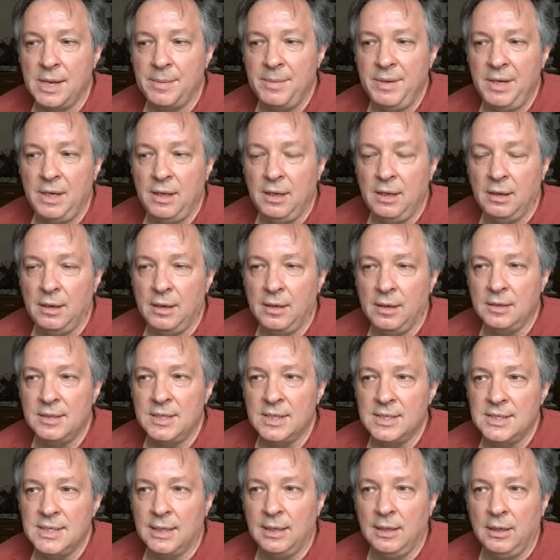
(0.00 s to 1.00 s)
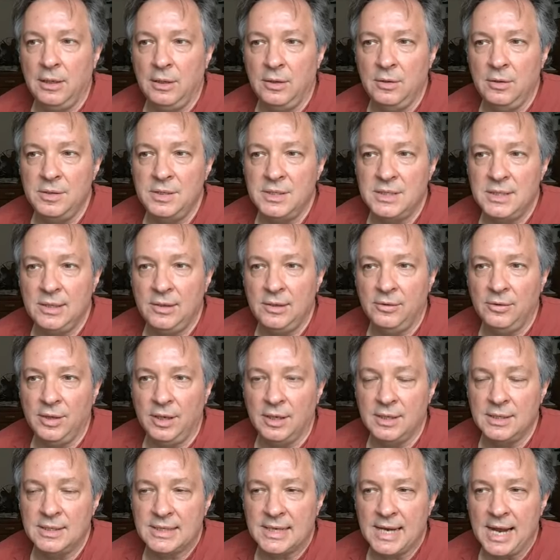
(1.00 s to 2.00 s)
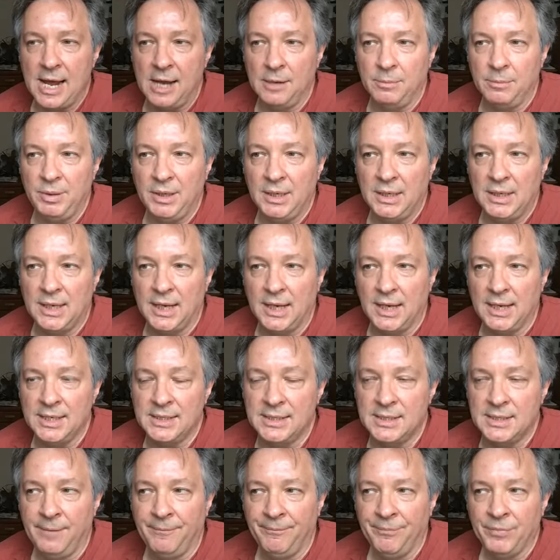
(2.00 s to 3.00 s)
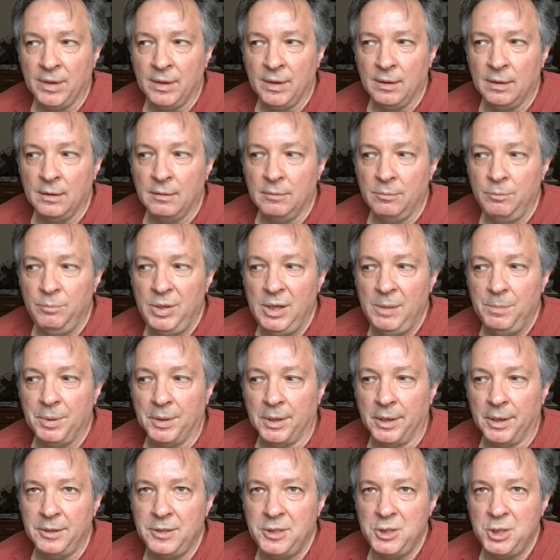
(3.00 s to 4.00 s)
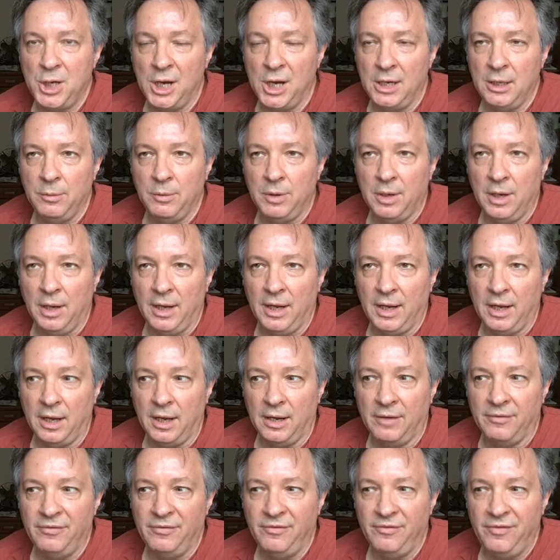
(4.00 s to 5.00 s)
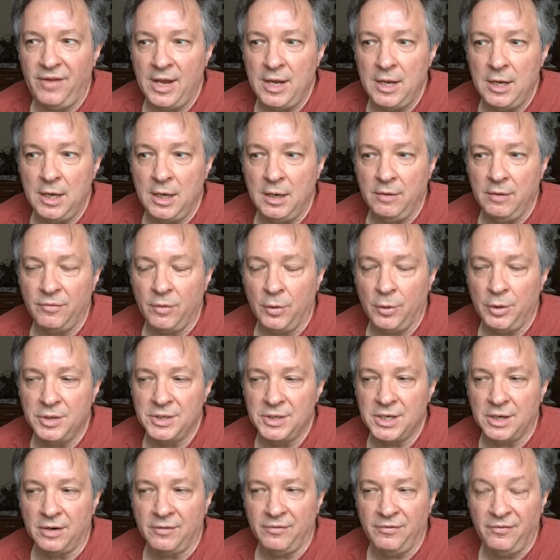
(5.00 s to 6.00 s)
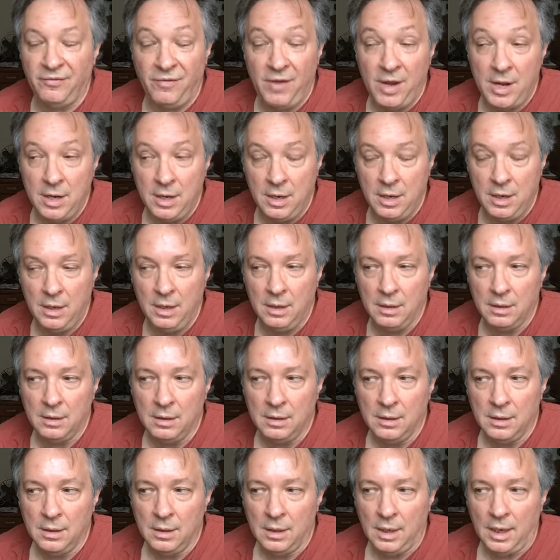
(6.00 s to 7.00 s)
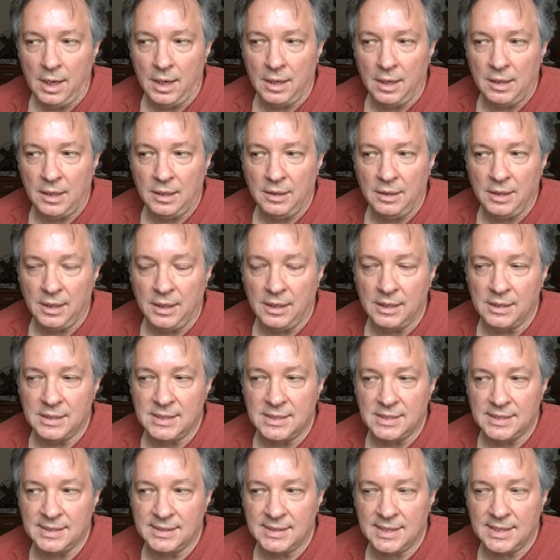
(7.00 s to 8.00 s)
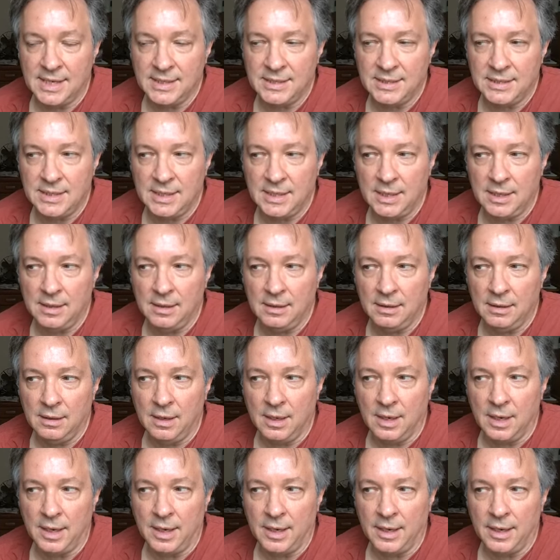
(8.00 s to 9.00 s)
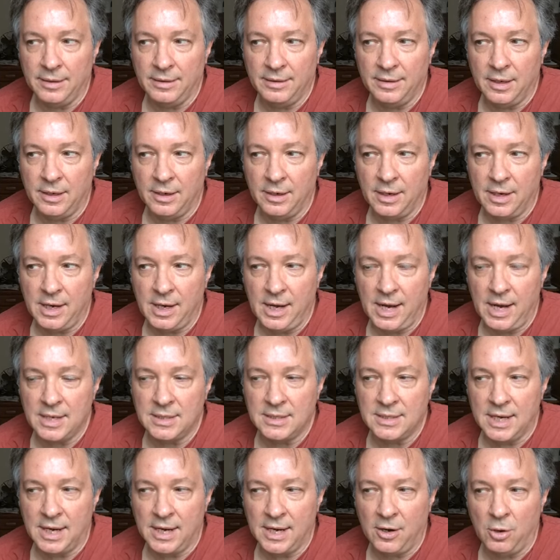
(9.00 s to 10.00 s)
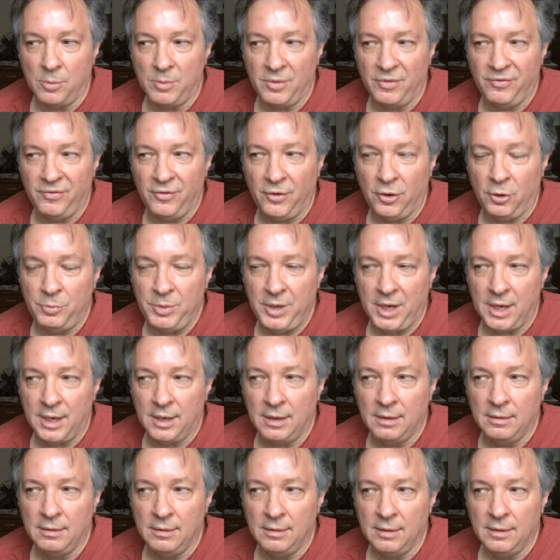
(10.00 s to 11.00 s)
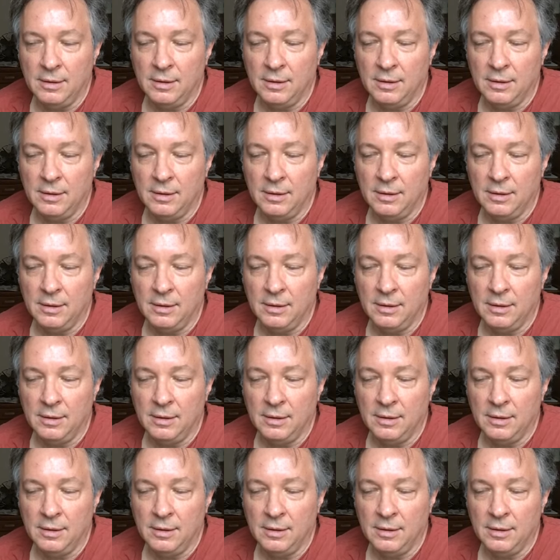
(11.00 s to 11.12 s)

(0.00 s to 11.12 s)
I mean, does it lose, do you think, Scott, because people are genuinely offended, voters are offended, and they think it's disgusting, they're anti-homophobia,